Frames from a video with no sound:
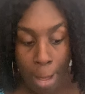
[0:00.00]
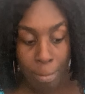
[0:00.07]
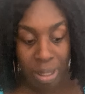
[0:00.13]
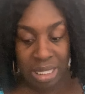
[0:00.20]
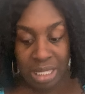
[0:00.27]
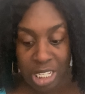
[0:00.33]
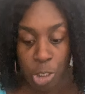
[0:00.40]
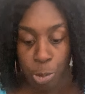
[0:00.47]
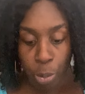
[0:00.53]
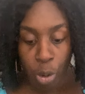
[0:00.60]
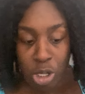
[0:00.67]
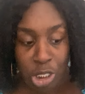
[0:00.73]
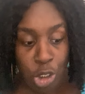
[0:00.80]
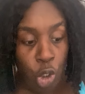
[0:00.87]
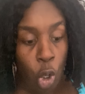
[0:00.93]
But this
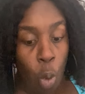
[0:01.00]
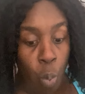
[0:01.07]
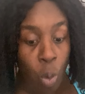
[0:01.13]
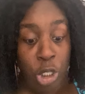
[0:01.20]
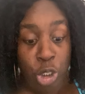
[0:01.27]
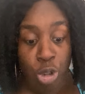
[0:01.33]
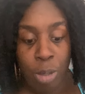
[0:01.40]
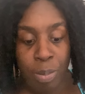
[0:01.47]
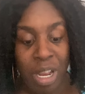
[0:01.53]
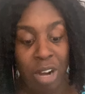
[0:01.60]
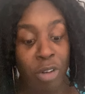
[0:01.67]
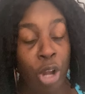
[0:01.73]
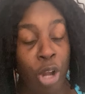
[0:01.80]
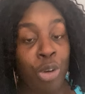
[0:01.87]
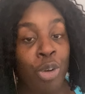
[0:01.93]
person don't want you to be
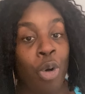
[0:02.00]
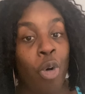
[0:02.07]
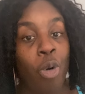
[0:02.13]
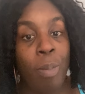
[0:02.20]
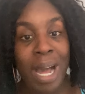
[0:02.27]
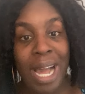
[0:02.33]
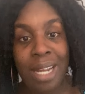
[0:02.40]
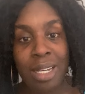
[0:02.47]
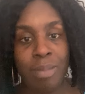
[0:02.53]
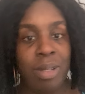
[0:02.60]
around nobody